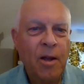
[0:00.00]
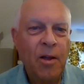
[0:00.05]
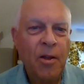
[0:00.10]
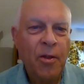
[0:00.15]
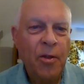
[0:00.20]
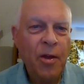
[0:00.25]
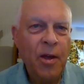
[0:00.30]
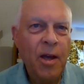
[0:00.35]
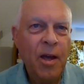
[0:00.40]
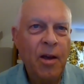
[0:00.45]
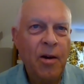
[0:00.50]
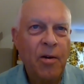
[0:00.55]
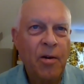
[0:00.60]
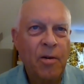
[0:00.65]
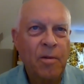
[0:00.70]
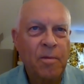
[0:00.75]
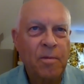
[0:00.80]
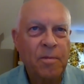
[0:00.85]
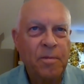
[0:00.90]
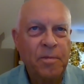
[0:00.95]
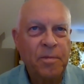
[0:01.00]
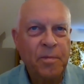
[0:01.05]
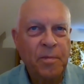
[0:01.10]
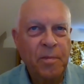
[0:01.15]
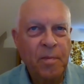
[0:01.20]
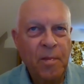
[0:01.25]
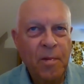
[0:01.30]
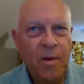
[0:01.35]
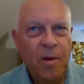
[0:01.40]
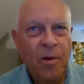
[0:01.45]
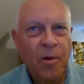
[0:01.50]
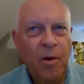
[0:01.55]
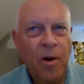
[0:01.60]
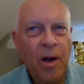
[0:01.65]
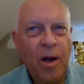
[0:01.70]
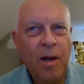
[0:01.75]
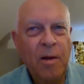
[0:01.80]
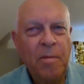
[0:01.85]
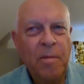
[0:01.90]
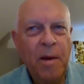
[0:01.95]
Theater.
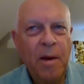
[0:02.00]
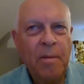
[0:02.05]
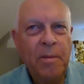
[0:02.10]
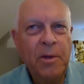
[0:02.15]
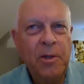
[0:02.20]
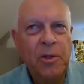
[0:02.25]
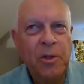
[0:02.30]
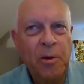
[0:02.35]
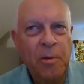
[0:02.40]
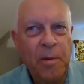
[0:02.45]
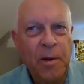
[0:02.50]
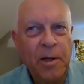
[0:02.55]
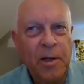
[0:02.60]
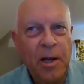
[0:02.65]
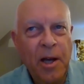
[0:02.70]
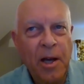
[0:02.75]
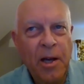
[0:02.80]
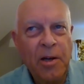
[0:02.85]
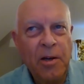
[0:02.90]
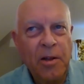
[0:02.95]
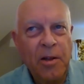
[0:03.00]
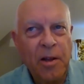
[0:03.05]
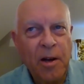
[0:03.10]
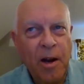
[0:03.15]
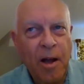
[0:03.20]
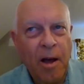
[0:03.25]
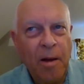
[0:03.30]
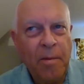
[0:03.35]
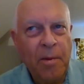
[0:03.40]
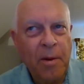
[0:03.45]
Crying babies should be taken to the lobby